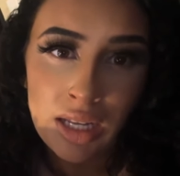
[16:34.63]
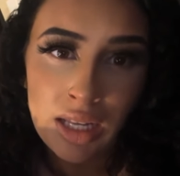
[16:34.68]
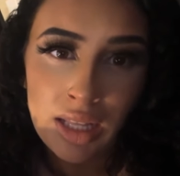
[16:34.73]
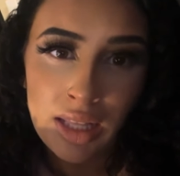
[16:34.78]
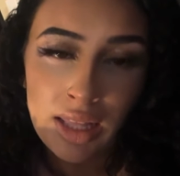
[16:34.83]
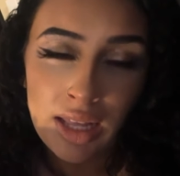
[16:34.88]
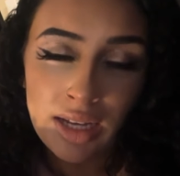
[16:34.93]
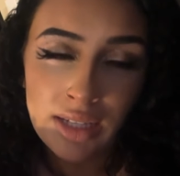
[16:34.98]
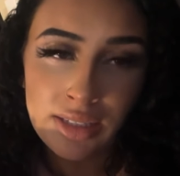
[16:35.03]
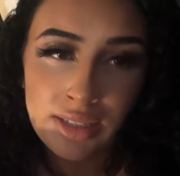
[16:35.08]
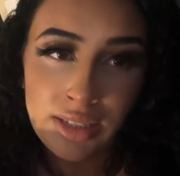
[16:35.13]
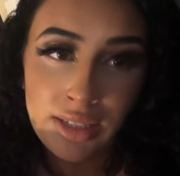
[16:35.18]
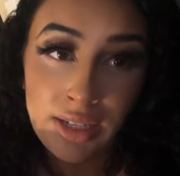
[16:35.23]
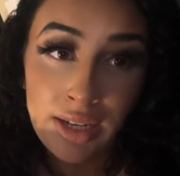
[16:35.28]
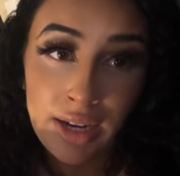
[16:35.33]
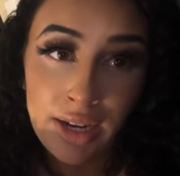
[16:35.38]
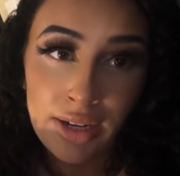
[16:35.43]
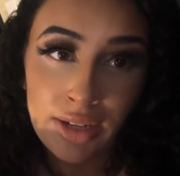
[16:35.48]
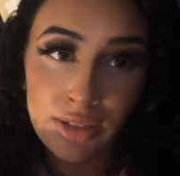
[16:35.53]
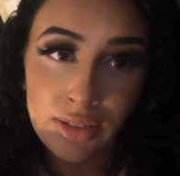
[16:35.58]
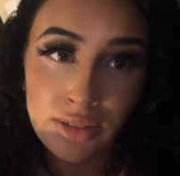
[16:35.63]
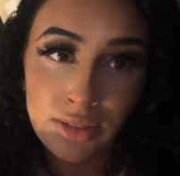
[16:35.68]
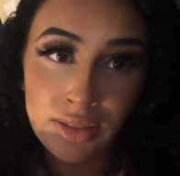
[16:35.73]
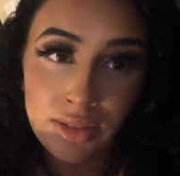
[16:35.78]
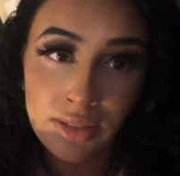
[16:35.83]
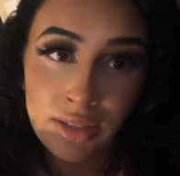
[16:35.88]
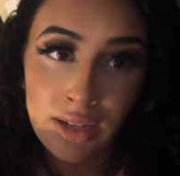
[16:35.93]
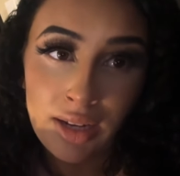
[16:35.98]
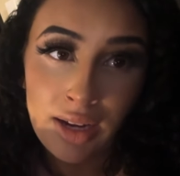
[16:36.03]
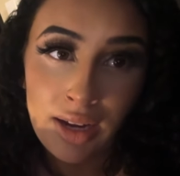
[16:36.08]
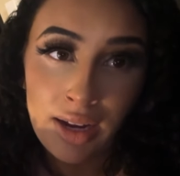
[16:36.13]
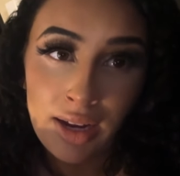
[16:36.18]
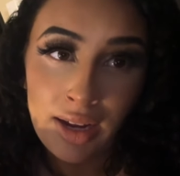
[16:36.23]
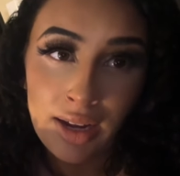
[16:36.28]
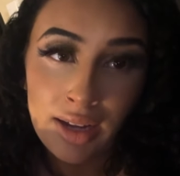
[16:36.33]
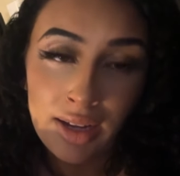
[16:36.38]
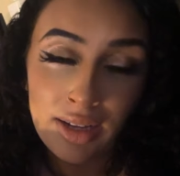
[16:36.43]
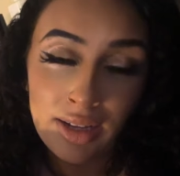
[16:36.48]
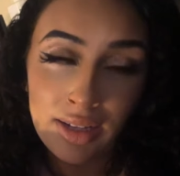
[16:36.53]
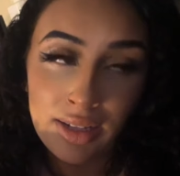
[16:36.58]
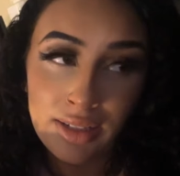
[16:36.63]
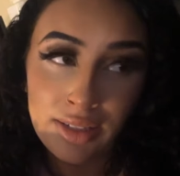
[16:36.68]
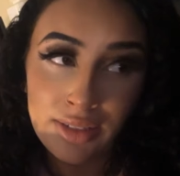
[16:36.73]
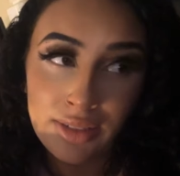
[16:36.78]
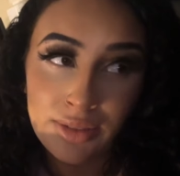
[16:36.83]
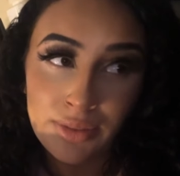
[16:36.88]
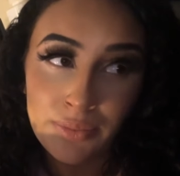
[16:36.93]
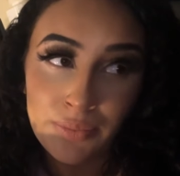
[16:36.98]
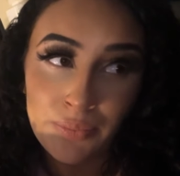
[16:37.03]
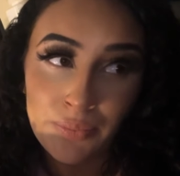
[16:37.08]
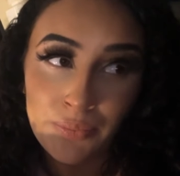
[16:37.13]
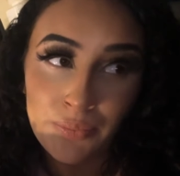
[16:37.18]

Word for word: that she cares and